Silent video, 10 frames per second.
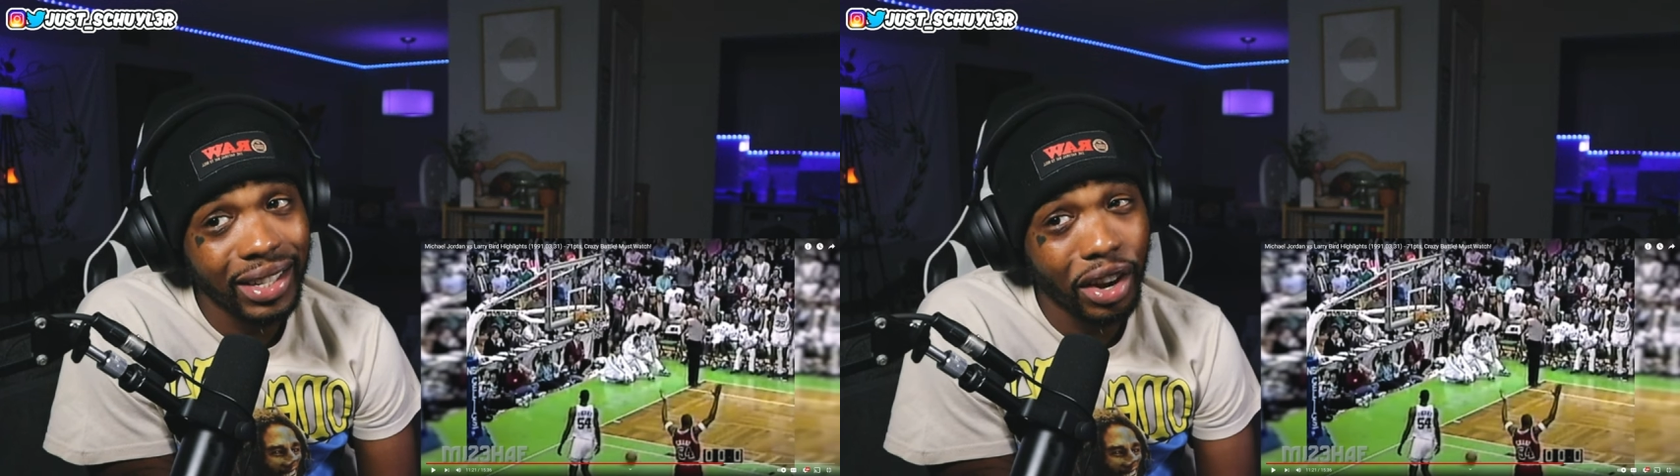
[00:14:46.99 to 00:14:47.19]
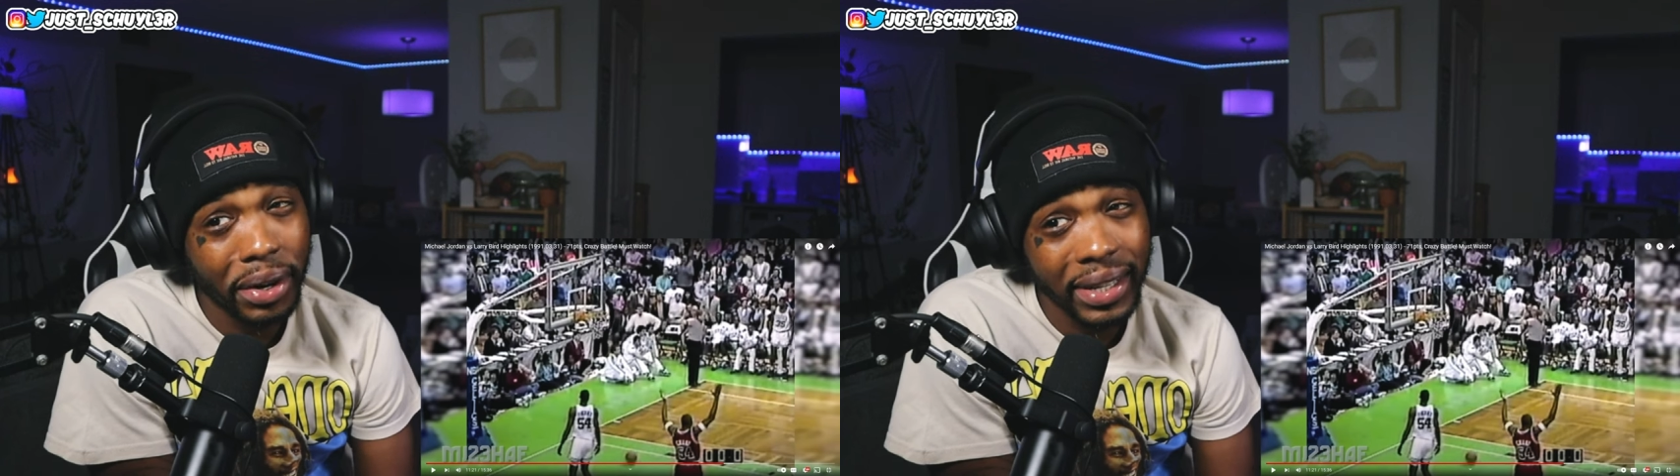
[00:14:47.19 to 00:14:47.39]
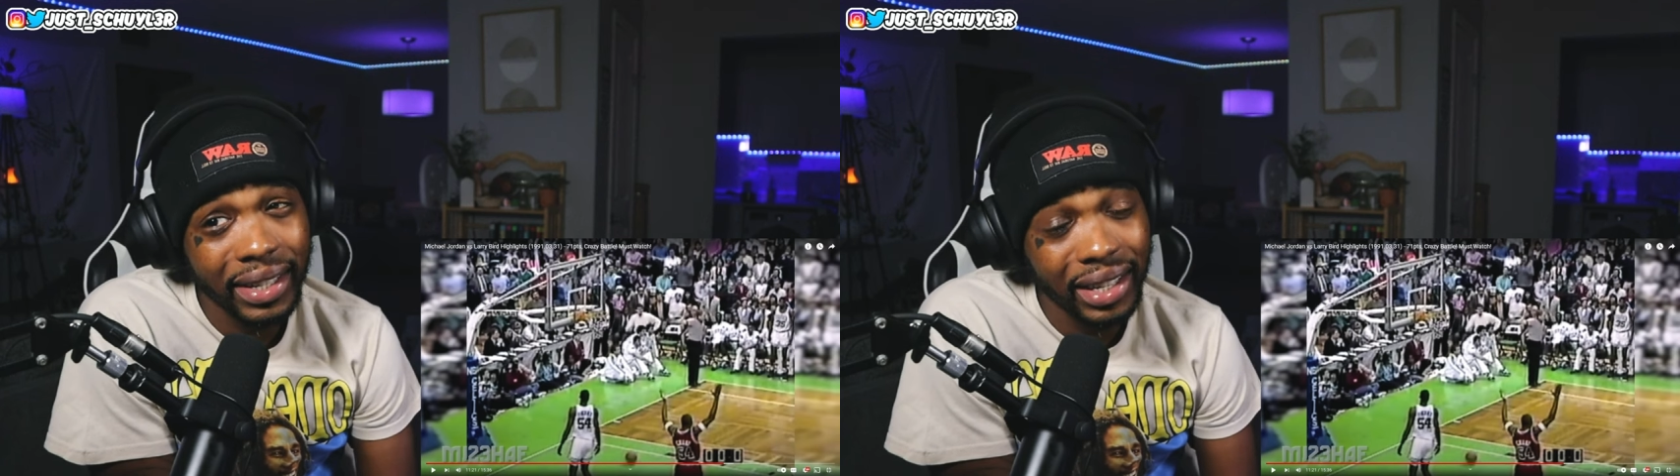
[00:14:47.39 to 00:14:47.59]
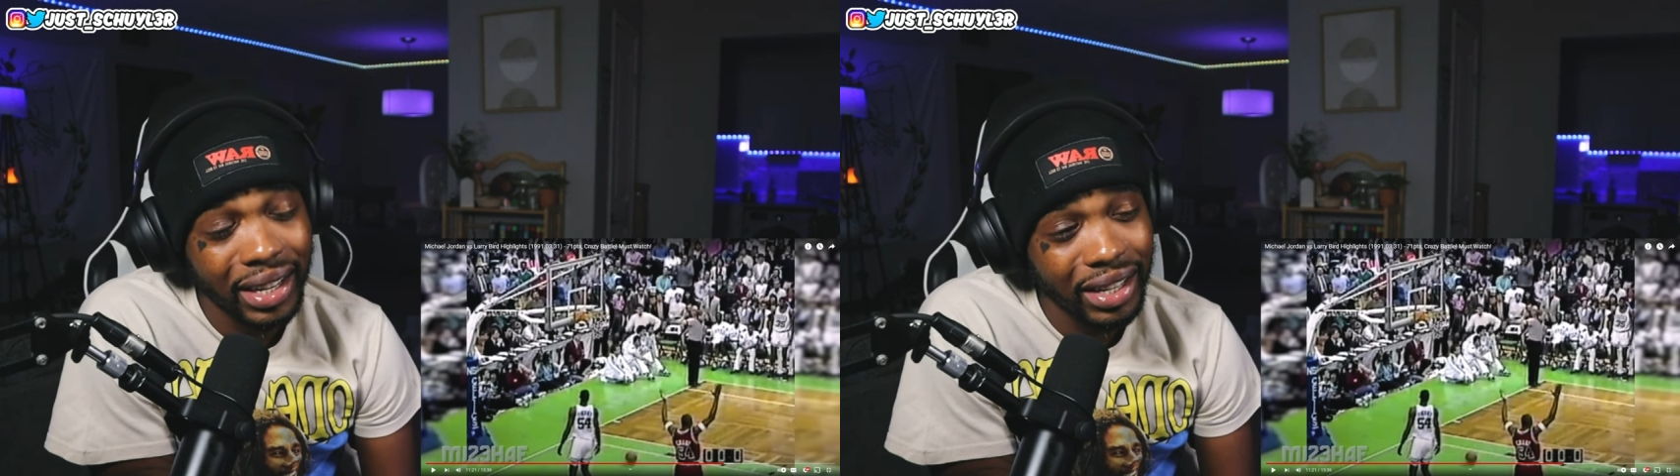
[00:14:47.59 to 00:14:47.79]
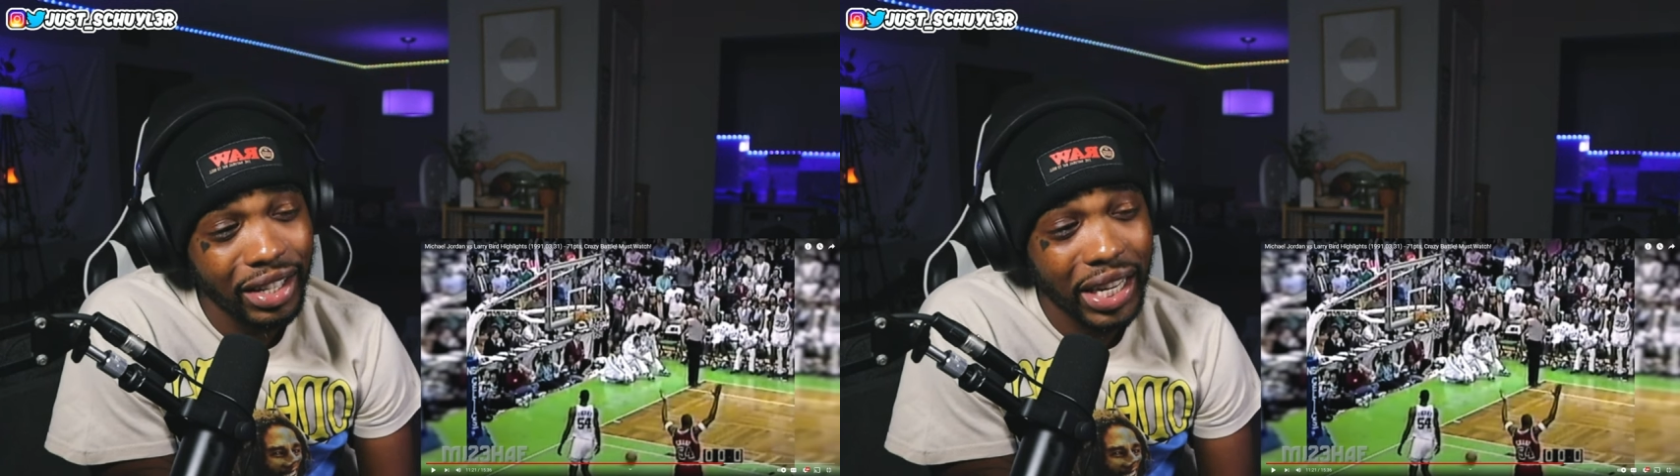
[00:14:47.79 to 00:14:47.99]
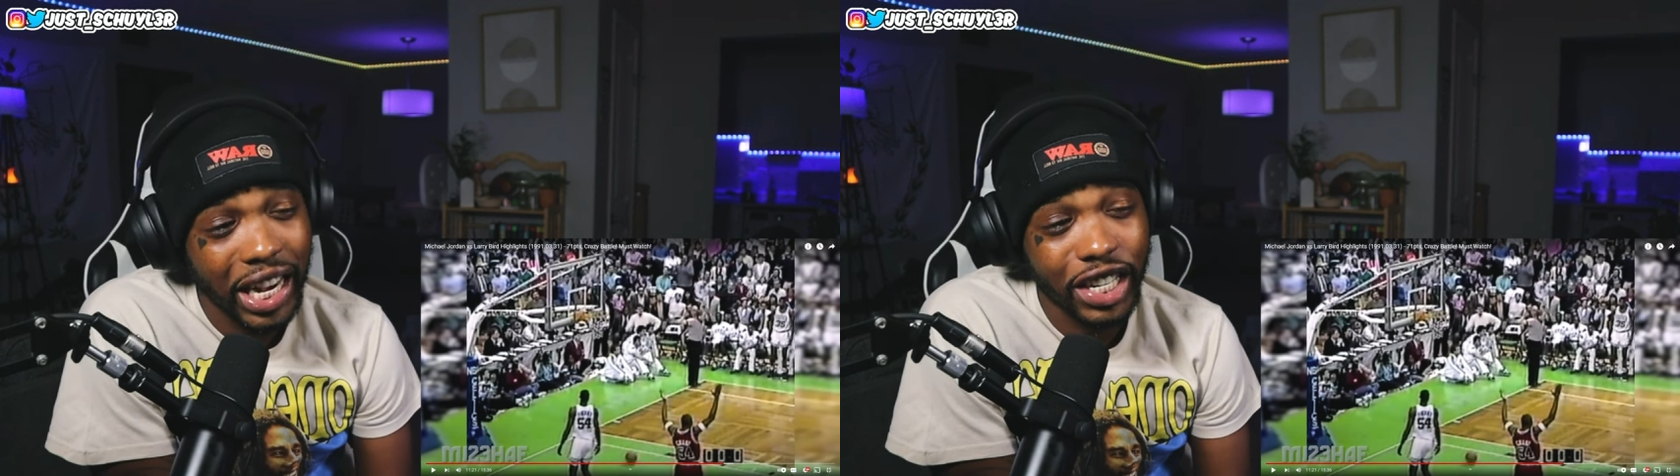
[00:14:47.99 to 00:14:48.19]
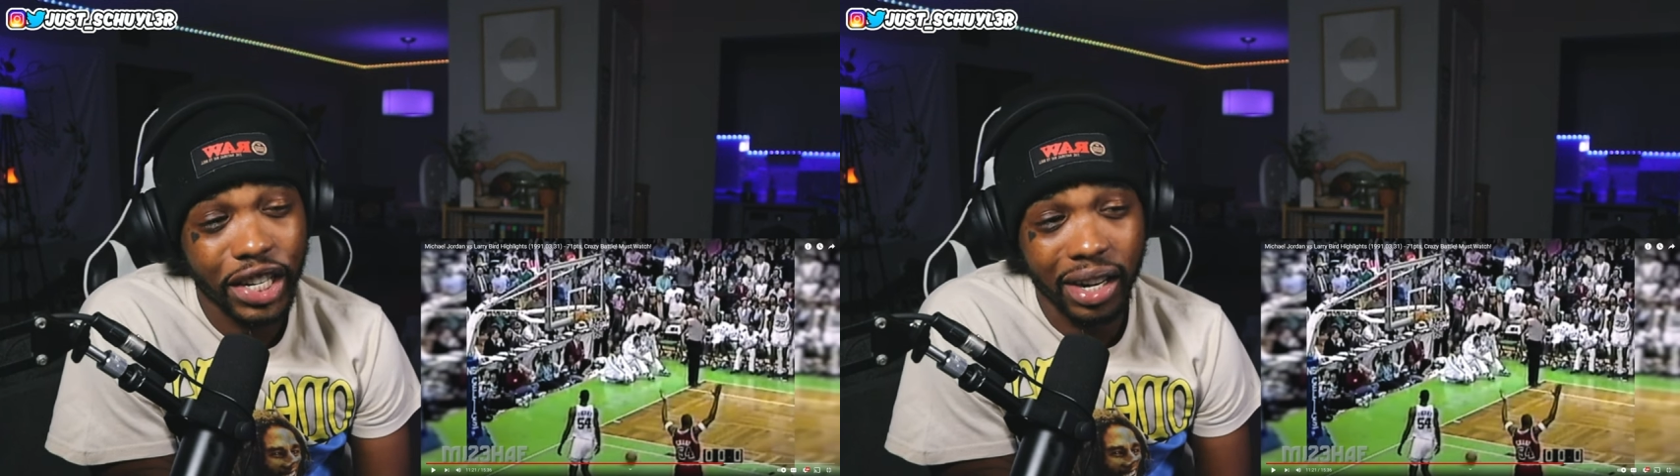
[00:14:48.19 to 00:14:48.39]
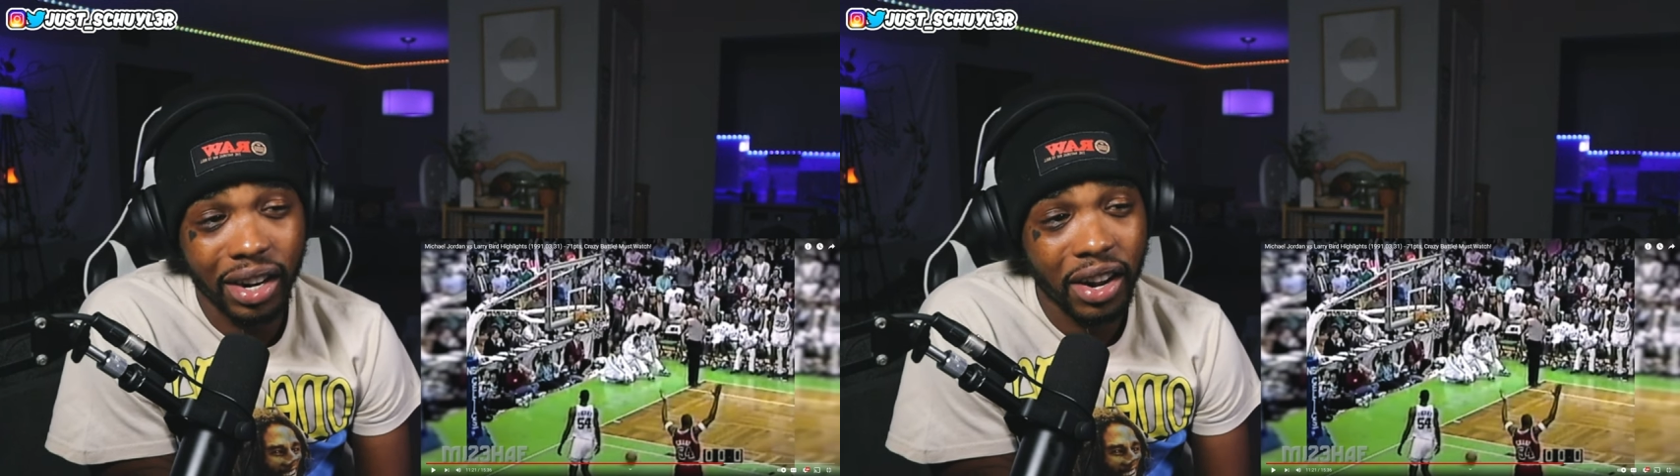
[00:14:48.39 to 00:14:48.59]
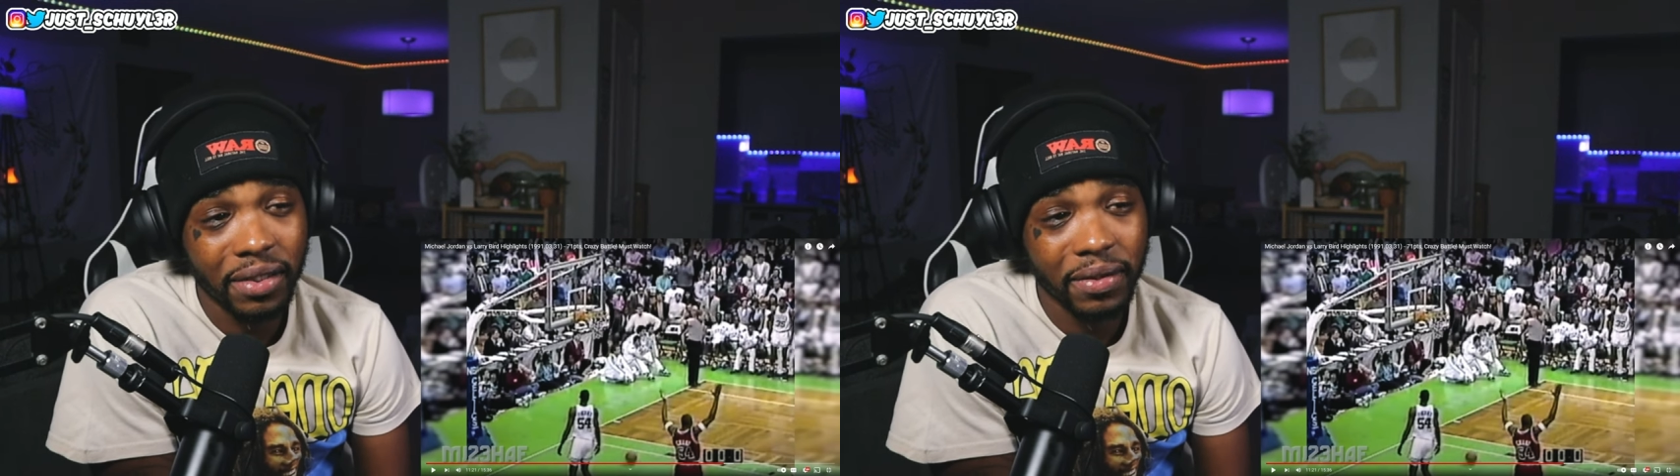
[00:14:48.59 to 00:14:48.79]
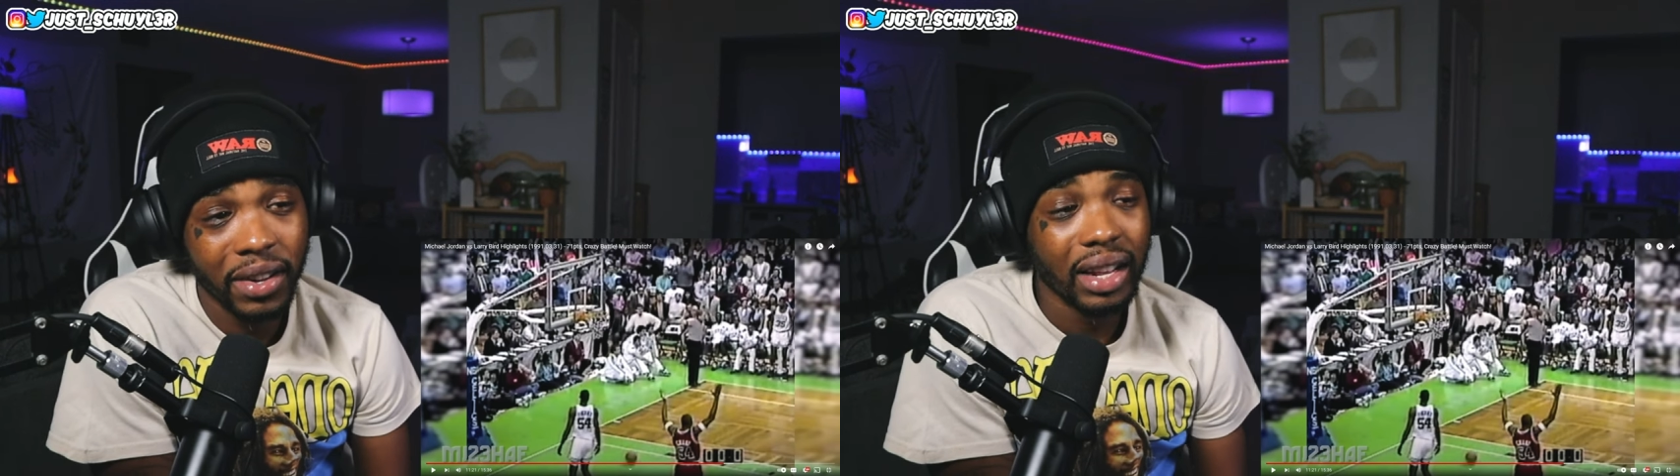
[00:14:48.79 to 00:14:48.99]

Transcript: honestly, to get a shot off.